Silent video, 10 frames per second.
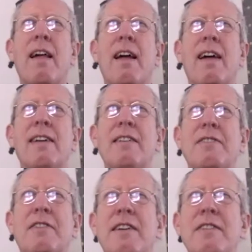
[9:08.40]
And he
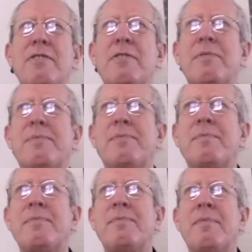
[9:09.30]
says
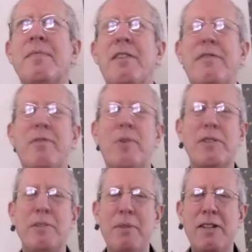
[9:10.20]
there are four
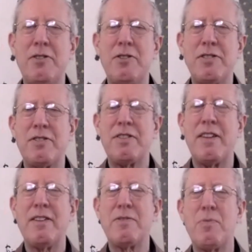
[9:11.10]
dimensions to
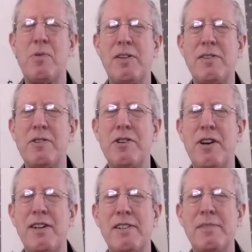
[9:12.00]
this water jug